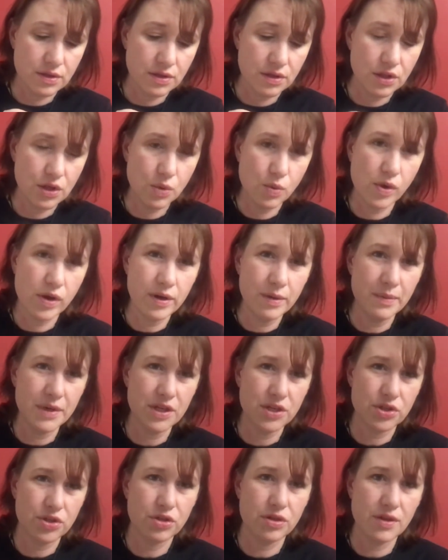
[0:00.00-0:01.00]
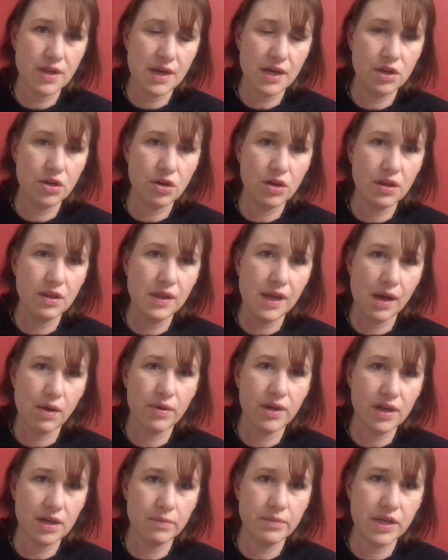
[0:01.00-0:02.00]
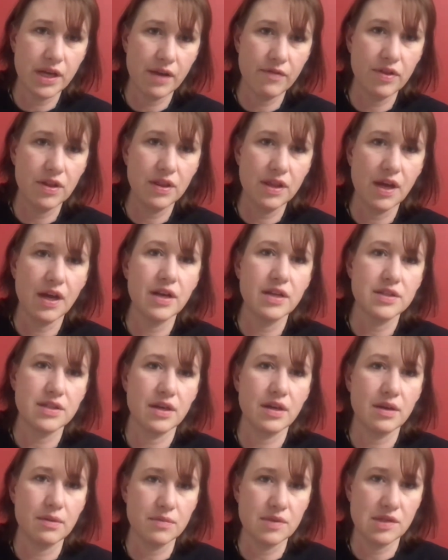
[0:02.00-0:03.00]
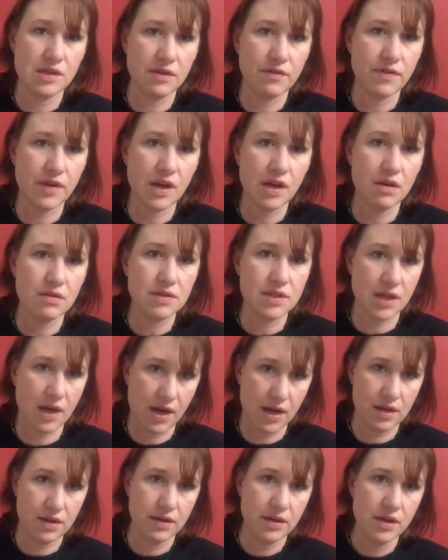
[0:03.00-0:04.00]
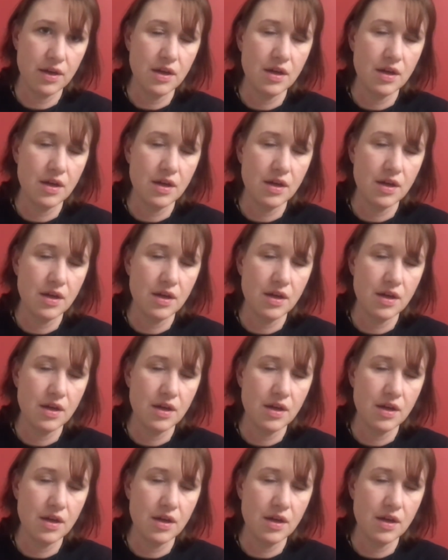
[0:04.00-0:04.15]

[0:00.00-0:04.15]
you want to make sure that you're allowing him to have a lot of time sniffing outside.